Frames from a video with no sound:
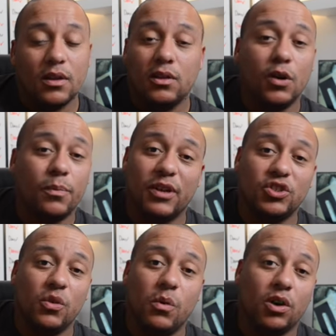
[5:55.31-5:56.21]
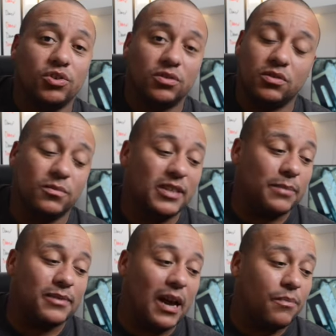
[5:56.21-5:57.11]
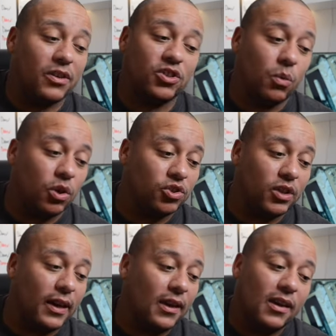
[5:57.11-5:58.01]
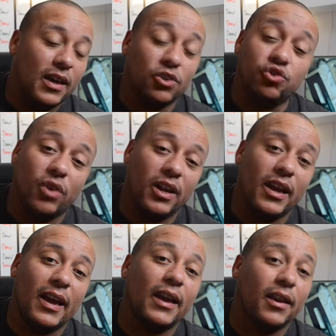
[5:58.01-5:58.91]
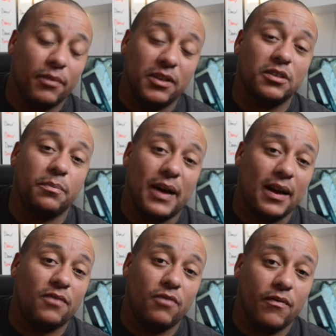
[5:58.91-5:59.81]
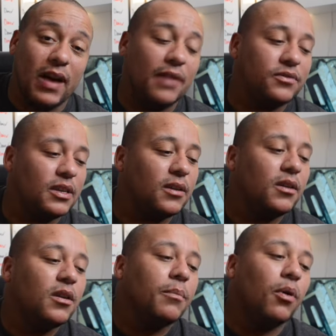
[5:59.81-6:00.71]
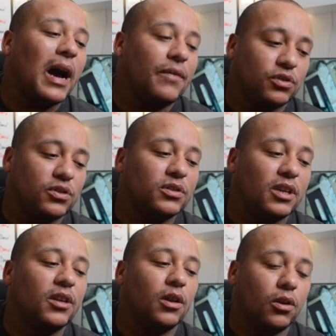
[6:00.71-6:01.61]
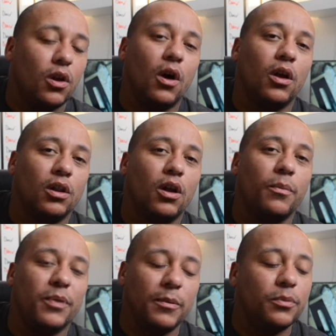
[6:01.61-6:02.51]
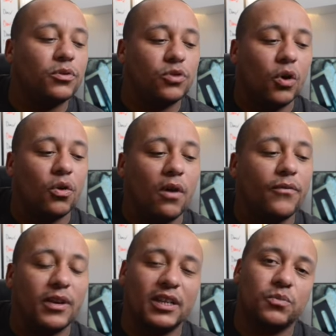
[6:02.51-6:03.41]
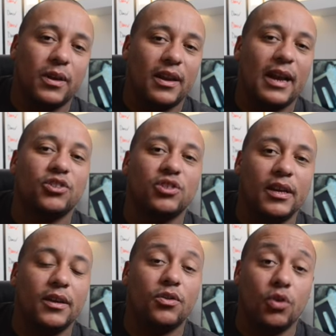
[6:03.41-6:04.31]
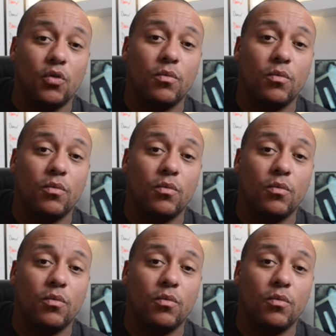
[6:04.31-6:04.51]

Low pressure wash, sometimes high pressure wash it and treat it, and it brings it back, revives it. But I've just seen a lot of people don't offer this when they actually do